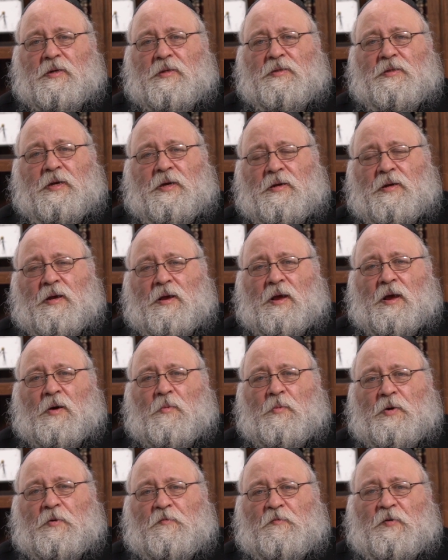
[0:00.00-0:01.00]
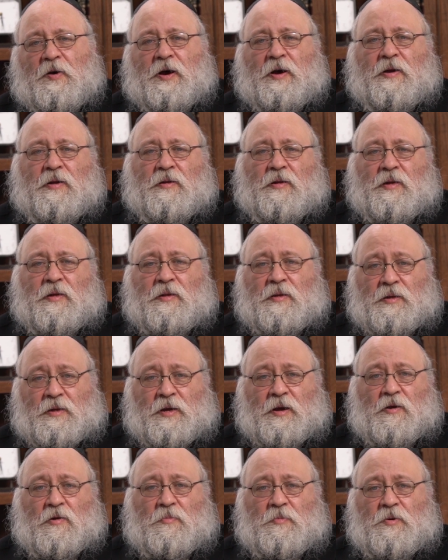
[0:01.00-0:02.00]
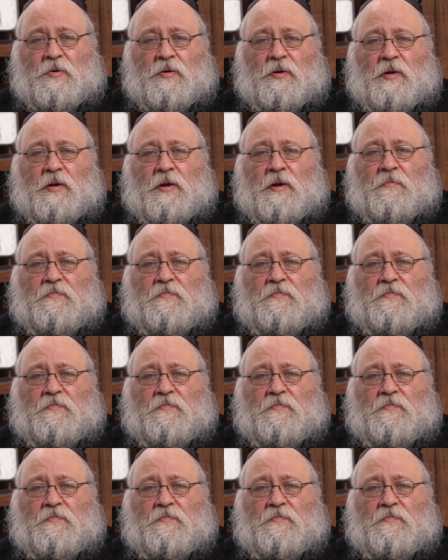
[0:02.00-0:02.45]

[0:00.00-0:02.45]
He said, we find in the Talmud